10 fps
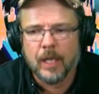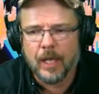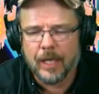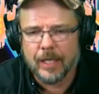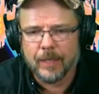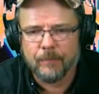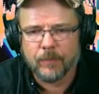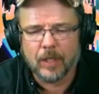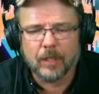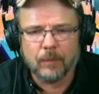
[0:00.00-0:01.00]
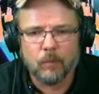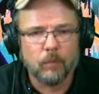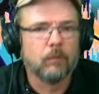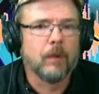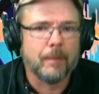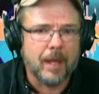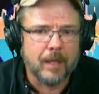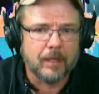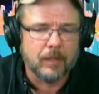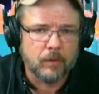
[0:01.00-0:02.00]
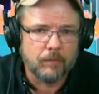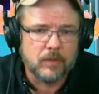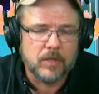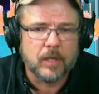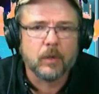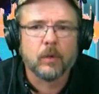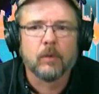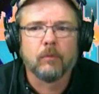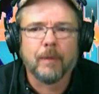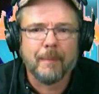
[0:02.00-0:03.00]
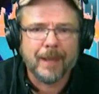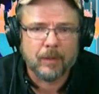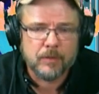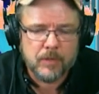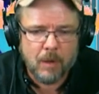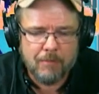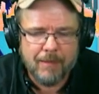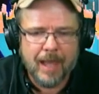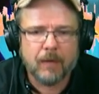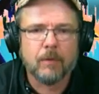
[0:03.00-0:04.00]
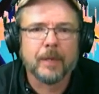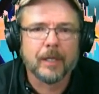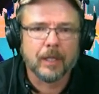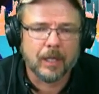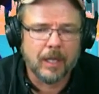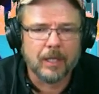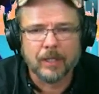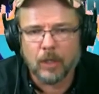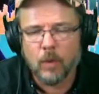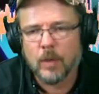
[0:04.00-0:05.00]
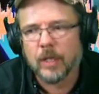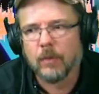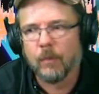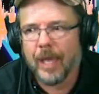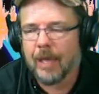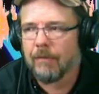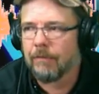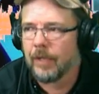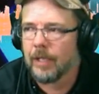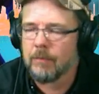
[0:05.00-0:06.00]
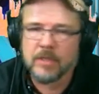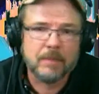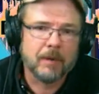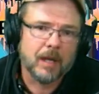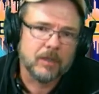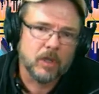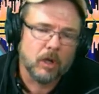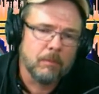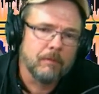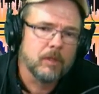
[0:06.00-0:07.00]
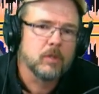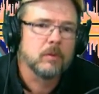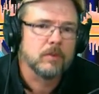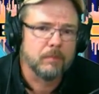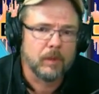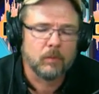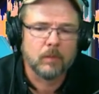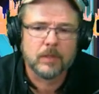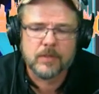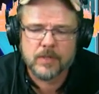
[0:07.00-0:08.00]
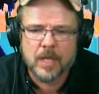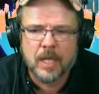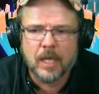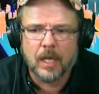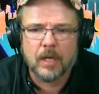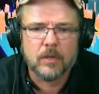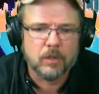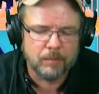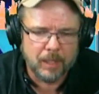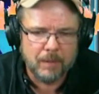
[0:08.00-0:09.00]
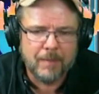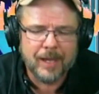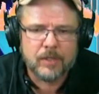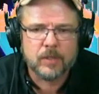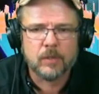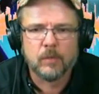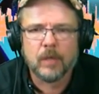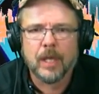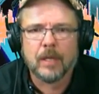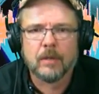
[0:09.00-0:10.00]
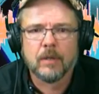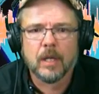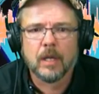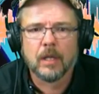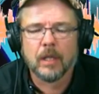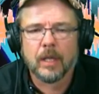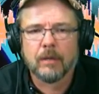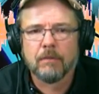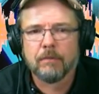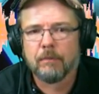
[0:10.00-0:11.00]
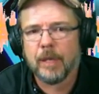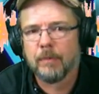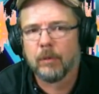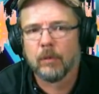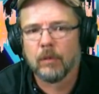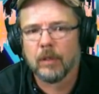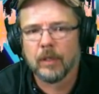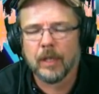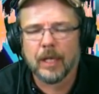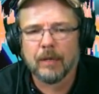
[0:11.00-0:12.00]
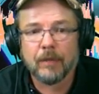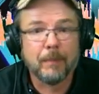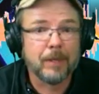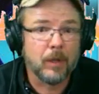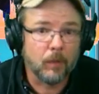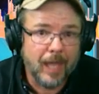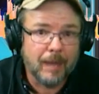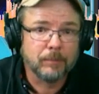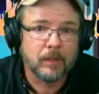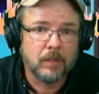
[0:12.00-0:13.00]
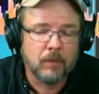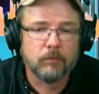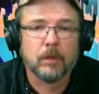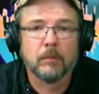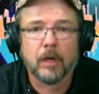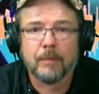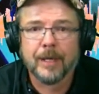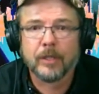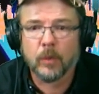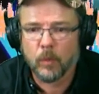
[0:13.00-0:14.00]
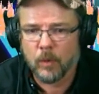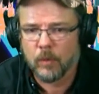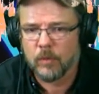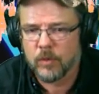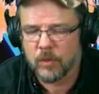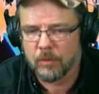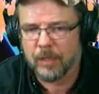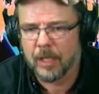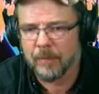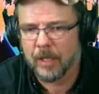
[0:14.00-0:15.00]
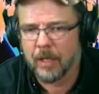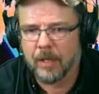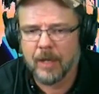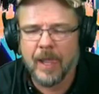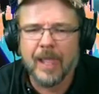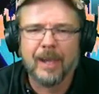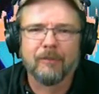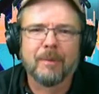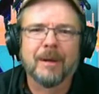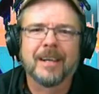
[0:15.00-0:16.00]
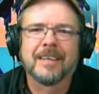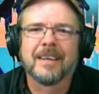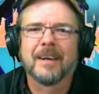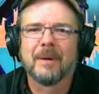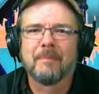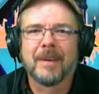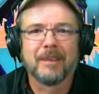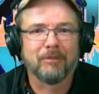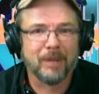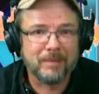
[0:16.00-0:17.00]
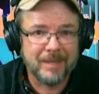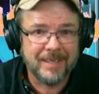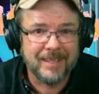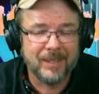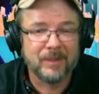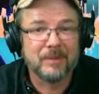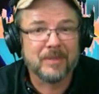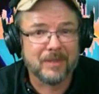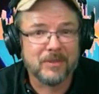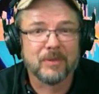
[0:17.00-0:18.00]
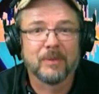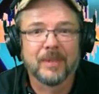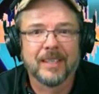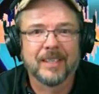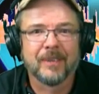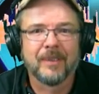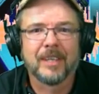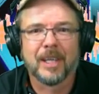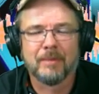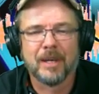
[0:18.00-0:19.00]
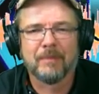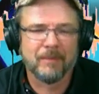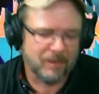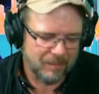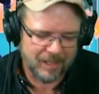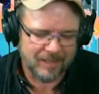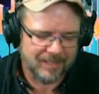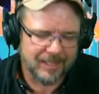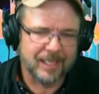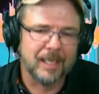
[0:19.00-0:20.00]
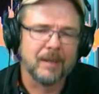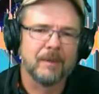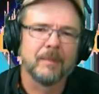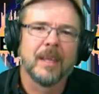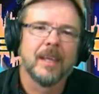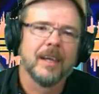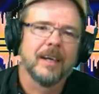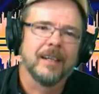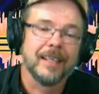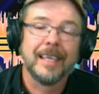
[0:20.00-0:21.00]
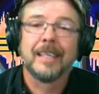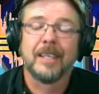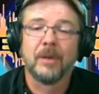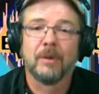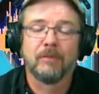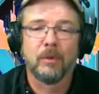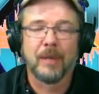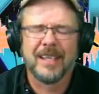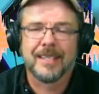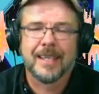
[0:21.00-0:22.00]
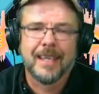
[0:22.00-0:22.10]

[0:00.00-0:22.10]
Rabbi Tovia Singer, Rabbi Michael Skobac, Rabbi Eli Cohen. We have Simcha Jacobovich, who has appeared once. He's going to be coming back soon. And a lot of people, I've got Mendel Kaplan from Chabad.org, who's going to be coming on. Rabbi Manny Friedman, who has also agreed to come on. And we're going to be contacting here again here in a few weeks.